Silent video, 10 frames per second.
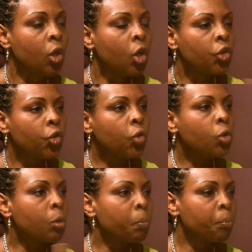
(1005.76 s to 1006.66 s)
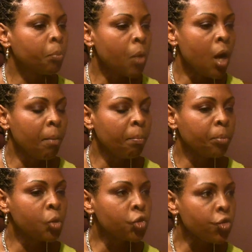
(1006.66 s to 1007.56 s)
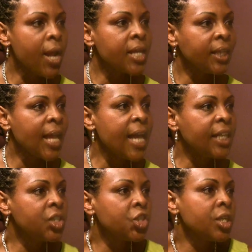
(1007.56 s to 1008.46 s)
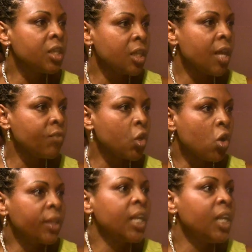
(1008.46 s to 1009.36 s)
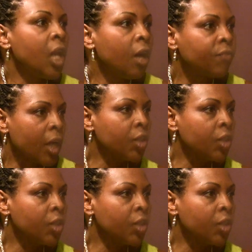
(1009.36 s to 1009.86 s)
You're portraying the energy that they've got, and they love that.